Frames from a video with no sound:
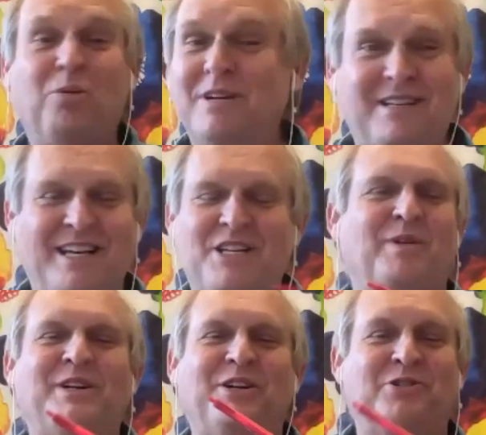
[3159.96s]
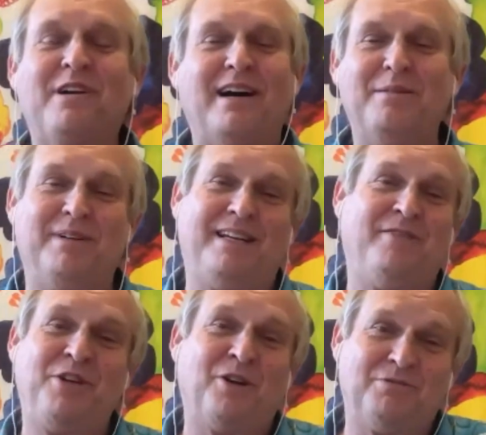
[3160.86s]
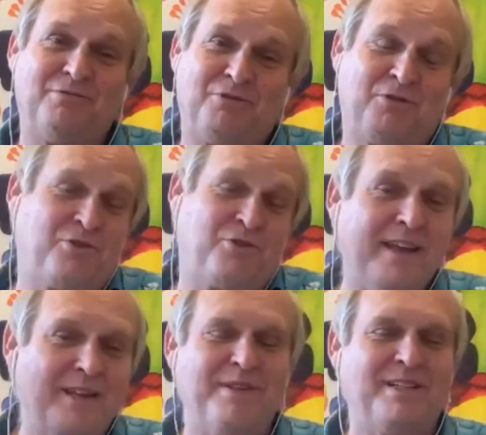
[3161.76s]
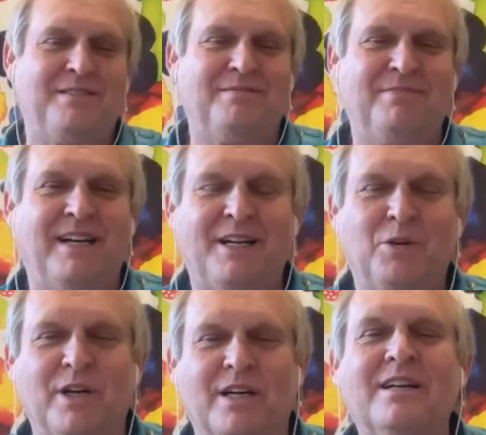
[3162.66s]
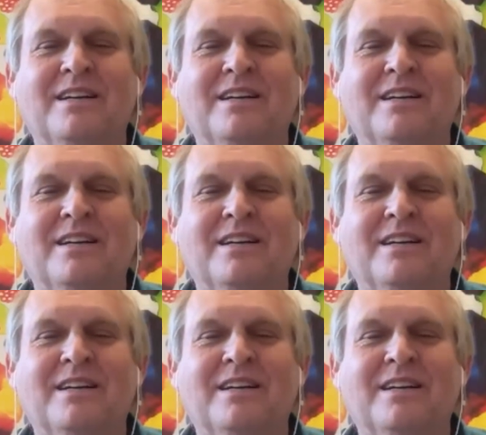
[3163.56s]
bunch of things one could try, but if you don't try them, it's not going to work.